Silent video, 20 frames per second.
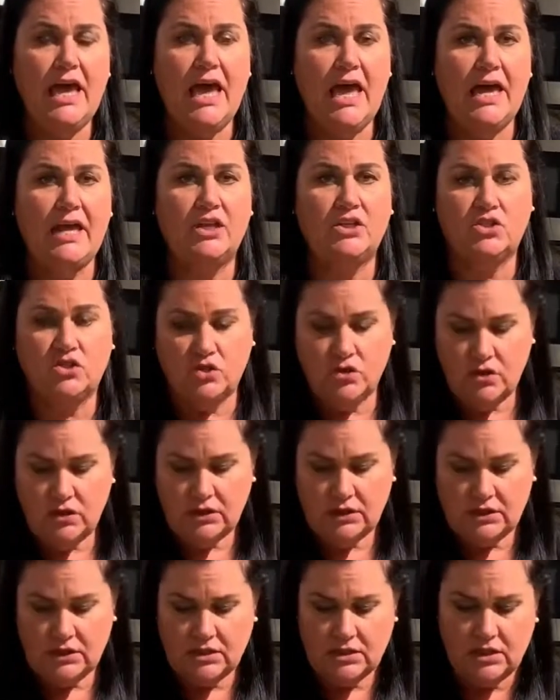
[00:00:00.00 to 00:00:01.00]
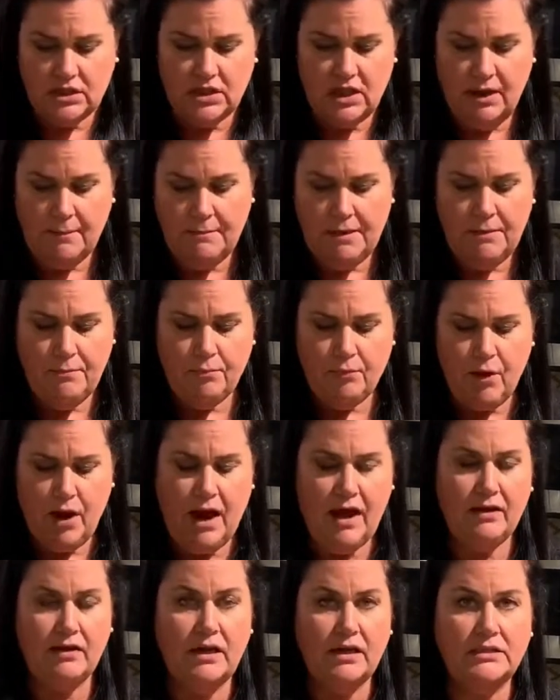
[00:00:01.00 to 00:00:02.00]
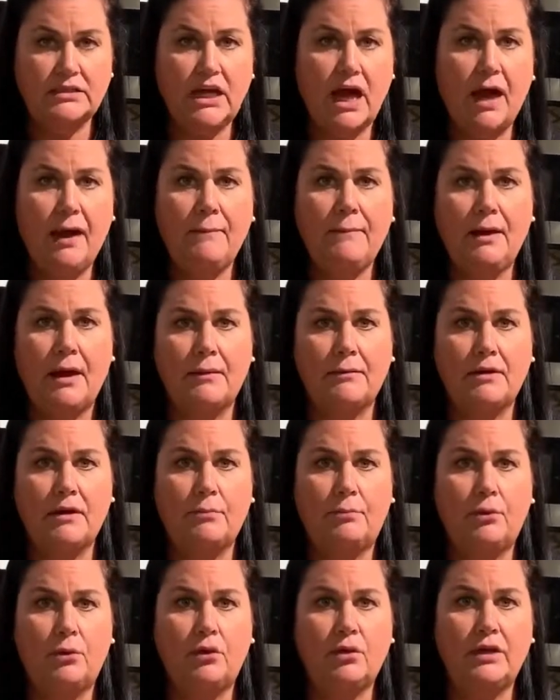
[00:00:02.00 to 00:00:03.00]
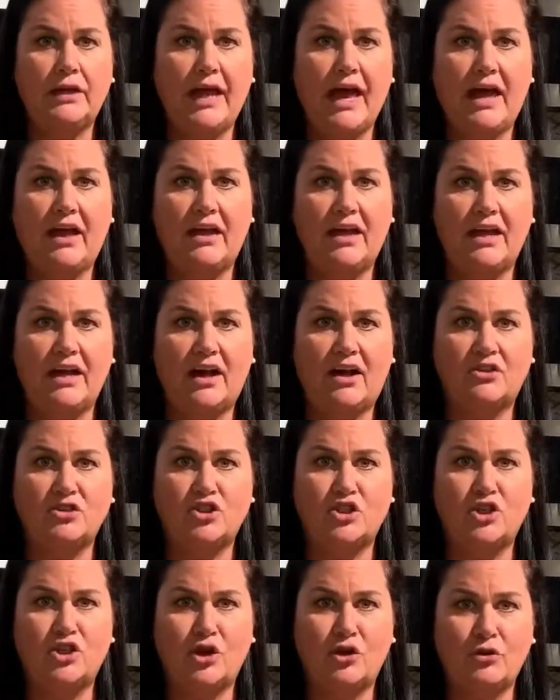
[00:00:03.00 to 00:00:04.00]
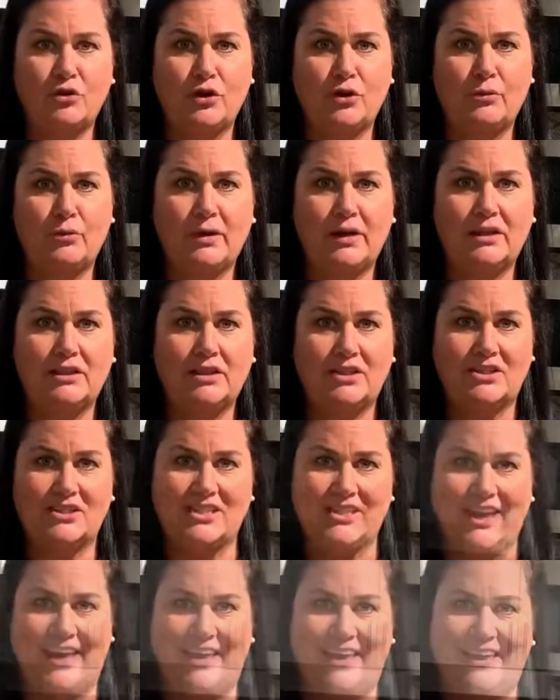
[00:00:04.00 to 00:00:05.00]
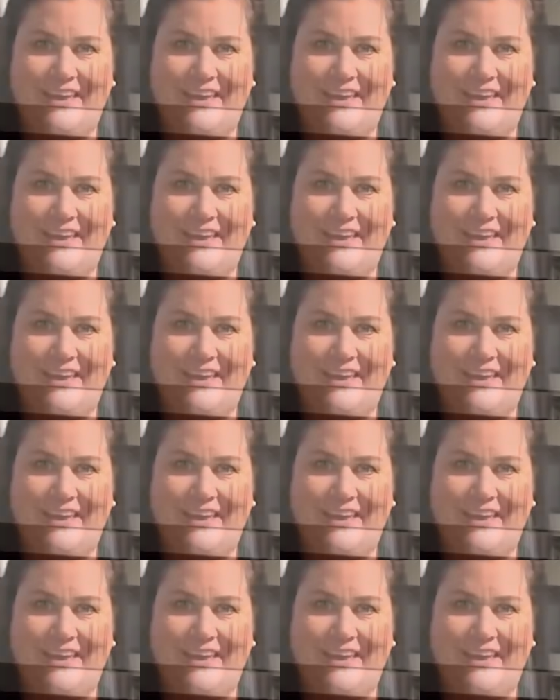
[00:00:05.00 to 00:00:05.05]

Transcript: And as soon as it's yummy brown on top, I'm gonna pull it out and I'll show you what it looks like.